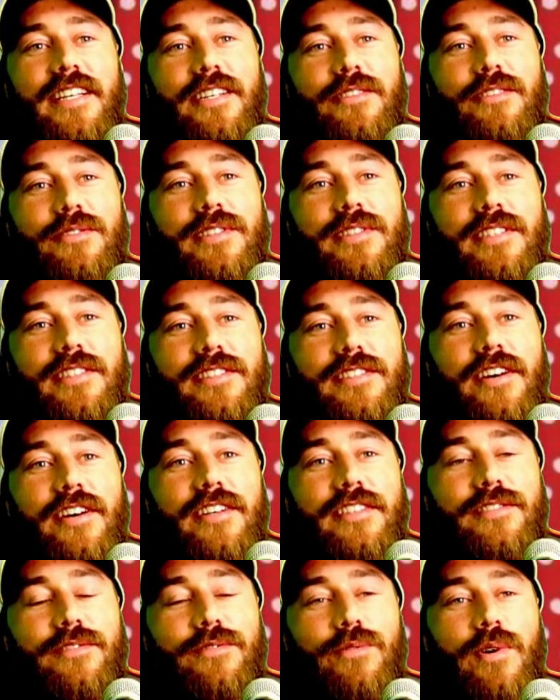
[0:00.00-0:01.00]
it was the
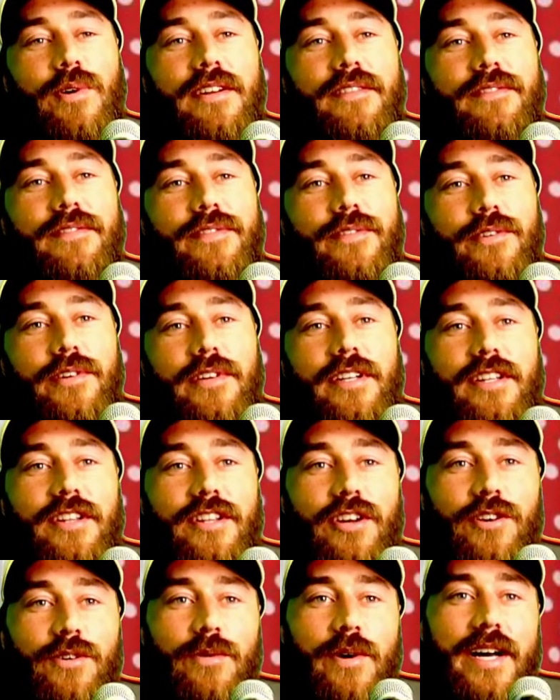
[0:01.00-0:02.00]
size of 1 foot
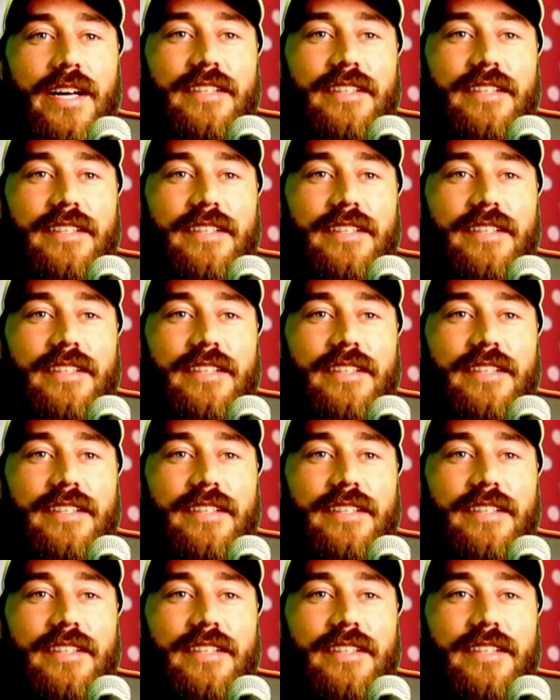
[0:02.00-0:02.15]
long ways.